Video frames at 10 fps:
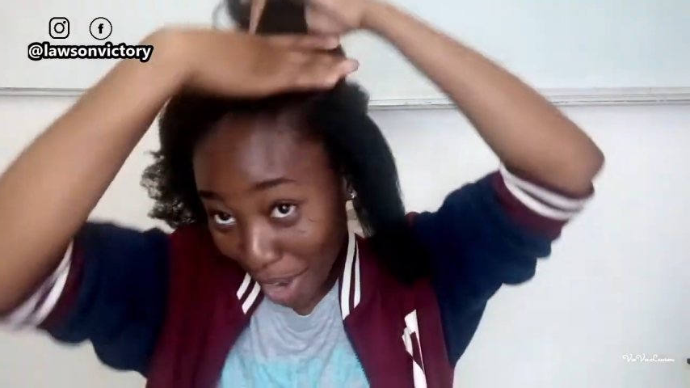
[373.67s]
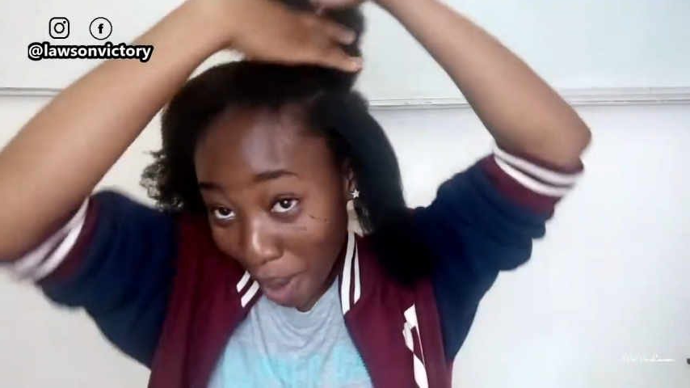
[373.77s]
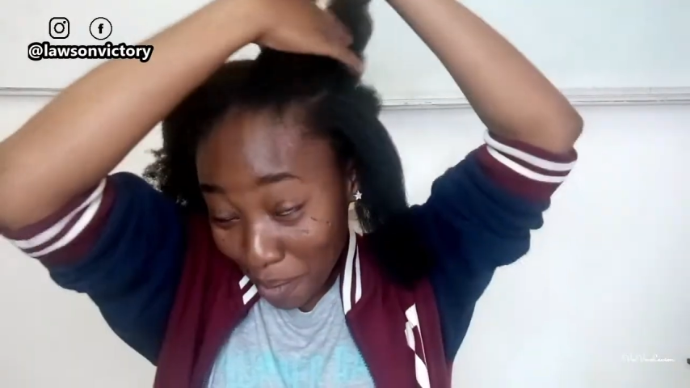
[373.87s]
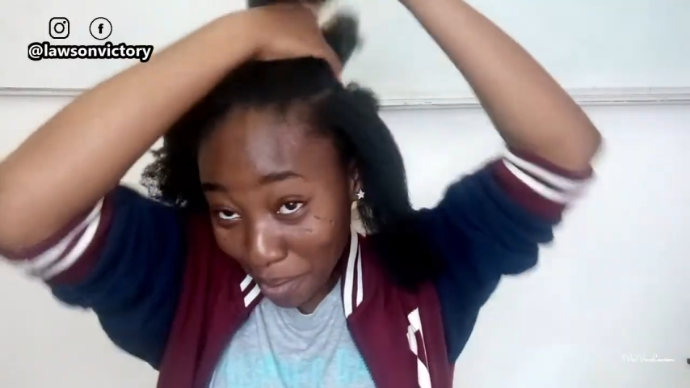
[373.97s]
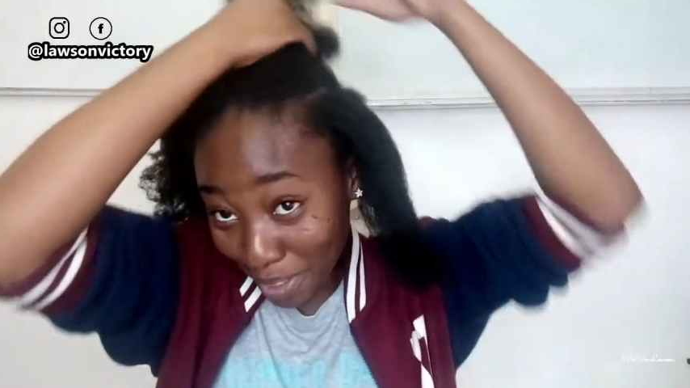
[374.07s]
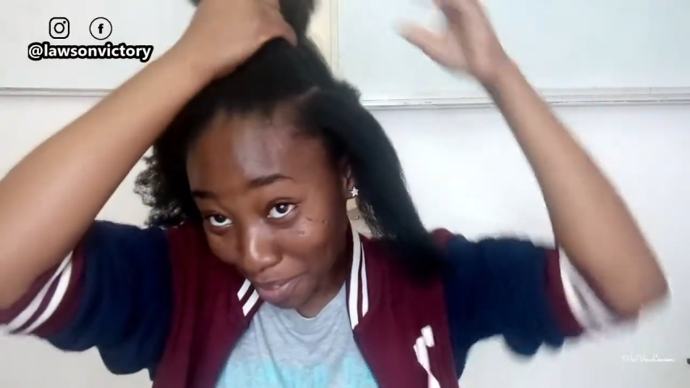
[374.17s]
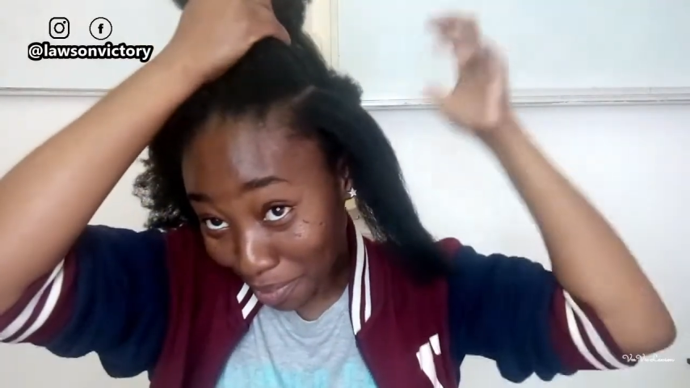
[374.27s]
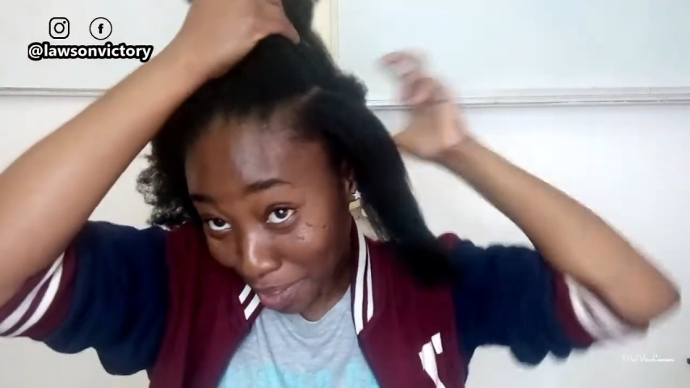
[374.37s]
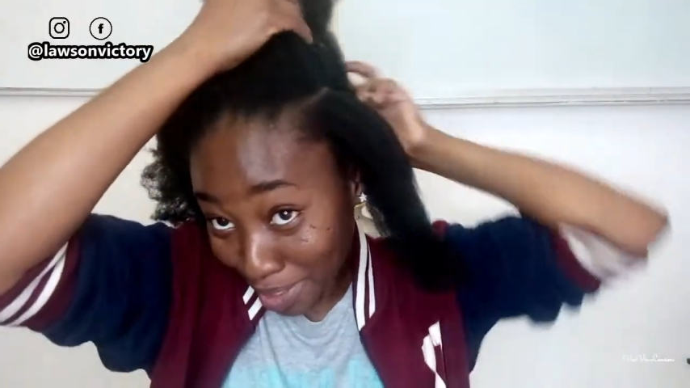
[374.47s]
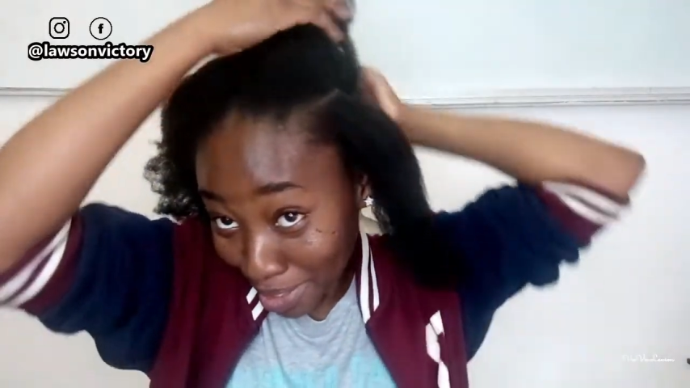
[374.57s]
but the
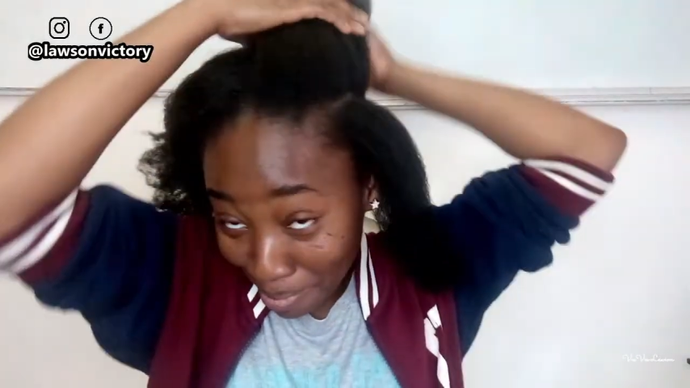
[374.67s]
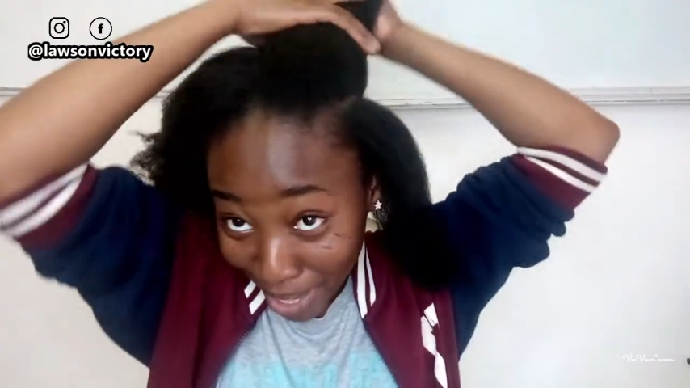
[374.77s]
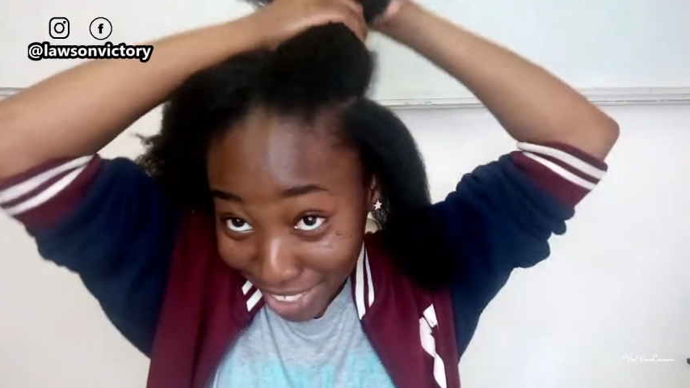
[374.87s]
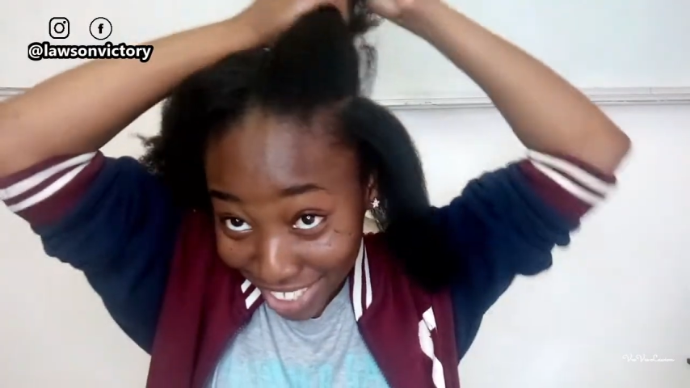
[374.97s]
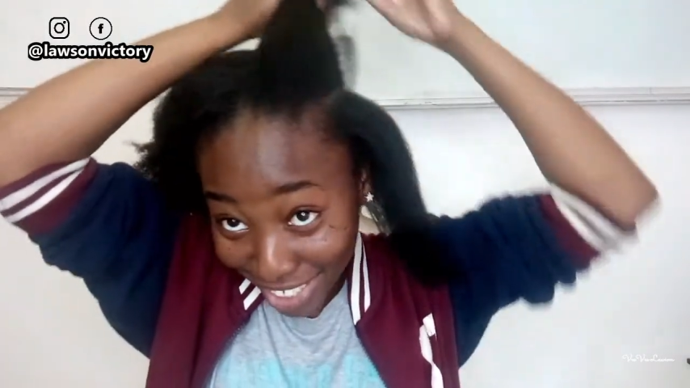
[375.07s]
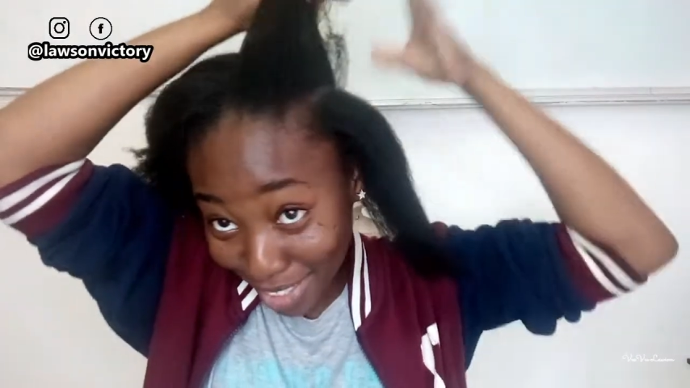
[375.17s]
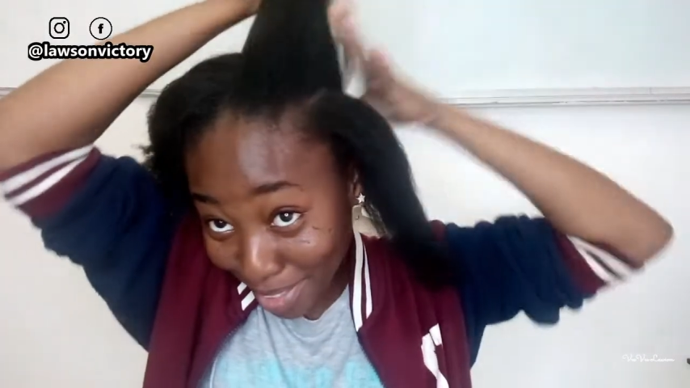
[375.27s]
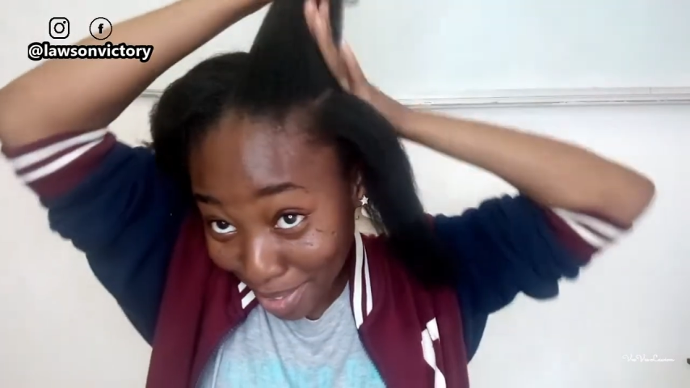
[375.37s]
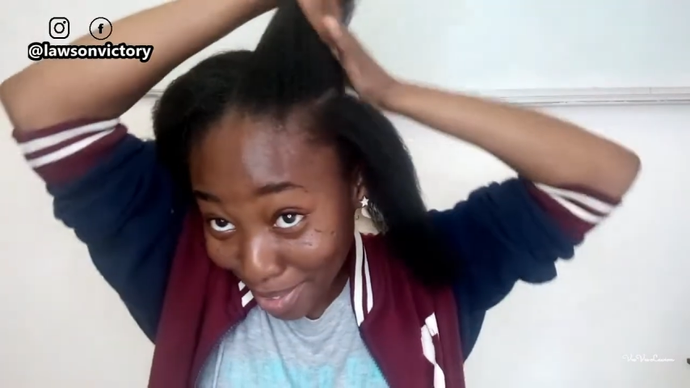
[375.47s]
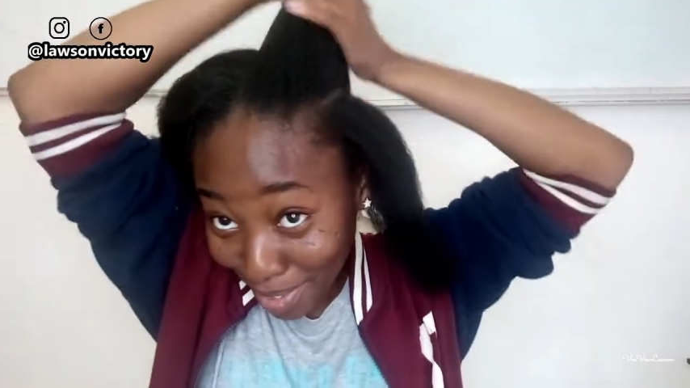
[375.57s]
first person
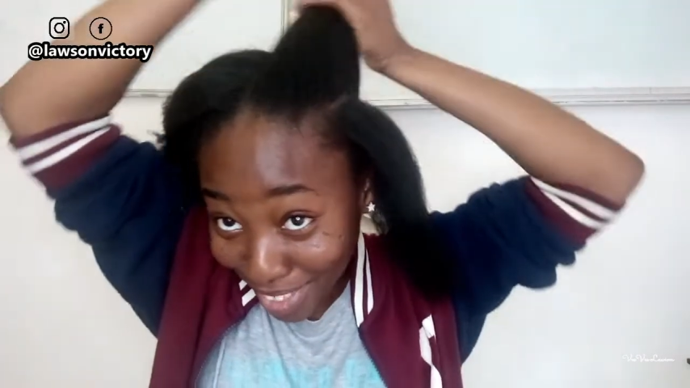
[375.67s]
who